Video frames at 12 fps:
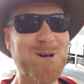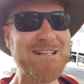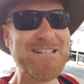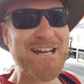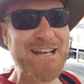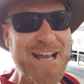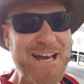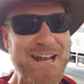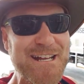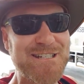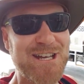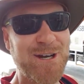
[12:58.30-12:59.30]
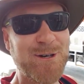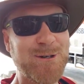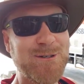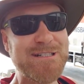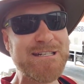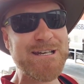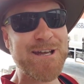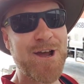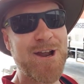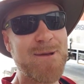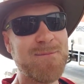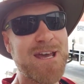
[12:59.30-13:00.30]
check out our channel, Dingo
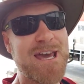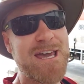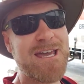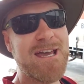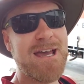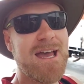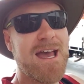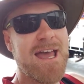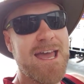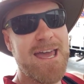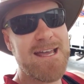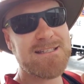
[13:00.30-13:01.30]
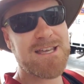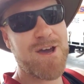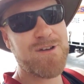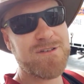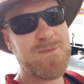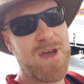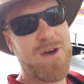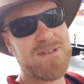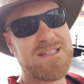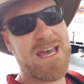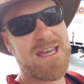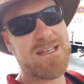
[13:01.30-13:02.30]
and MD. It's going to be
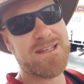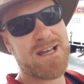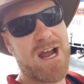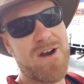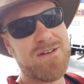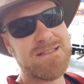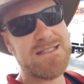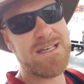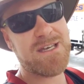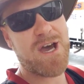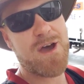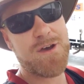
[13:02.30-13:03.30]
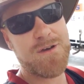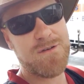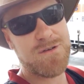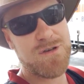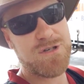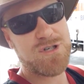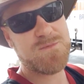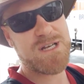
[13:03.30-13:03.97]
overtaking the current Dingo YouTube